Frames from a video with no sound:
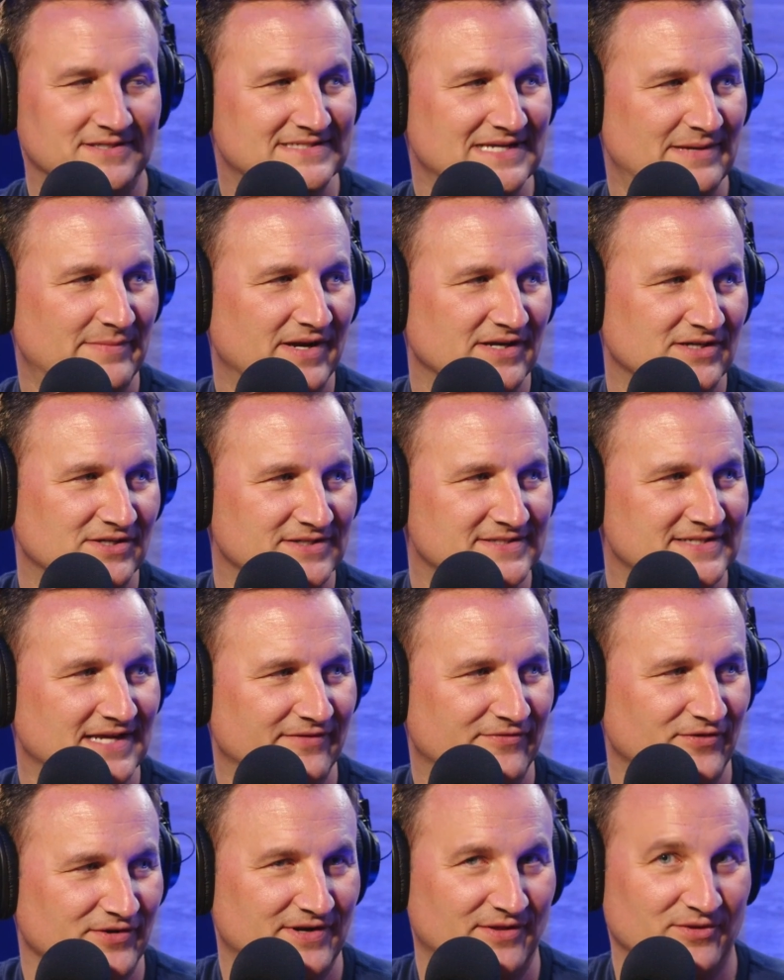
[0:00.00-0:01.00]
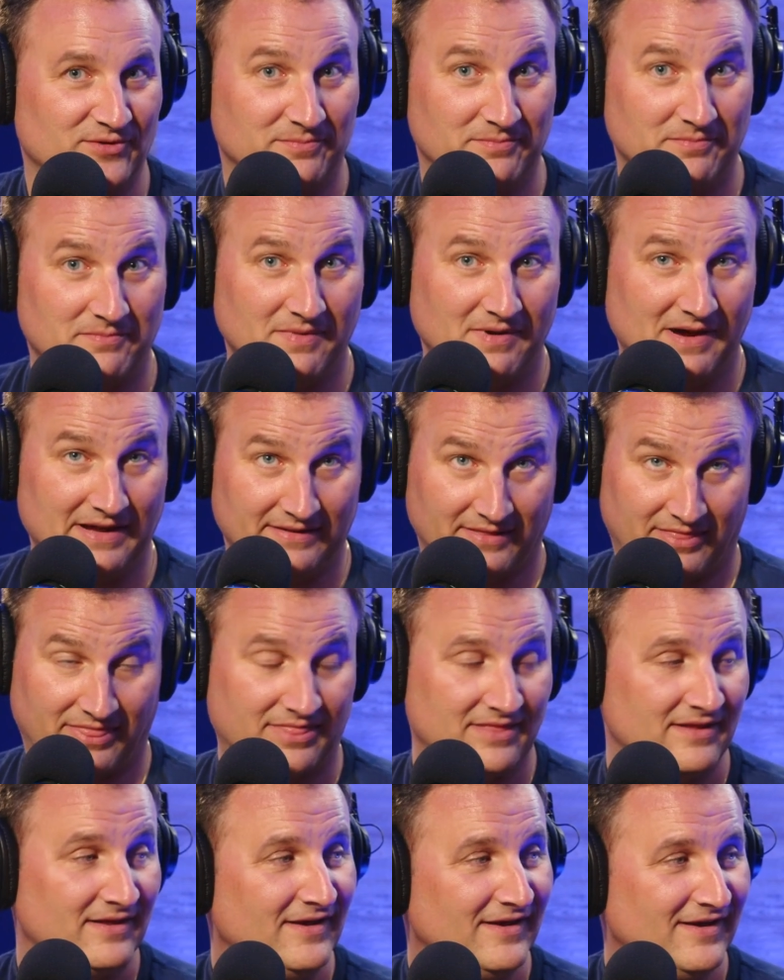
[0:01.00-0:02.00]
because I'm on Good Day for another
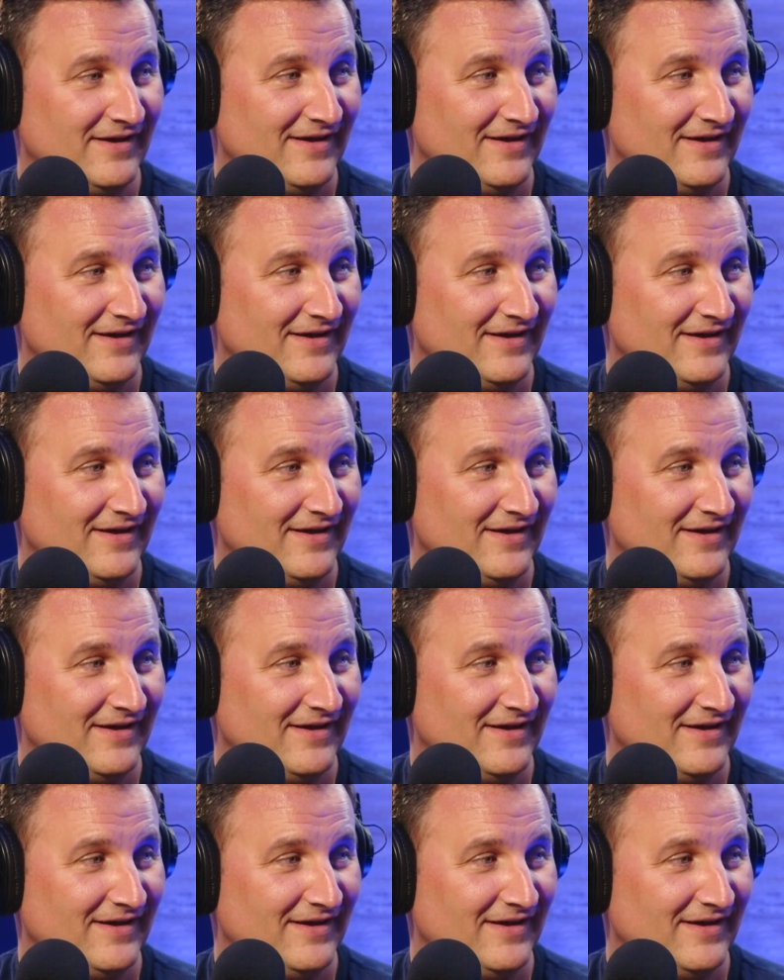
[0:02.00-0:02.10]
month.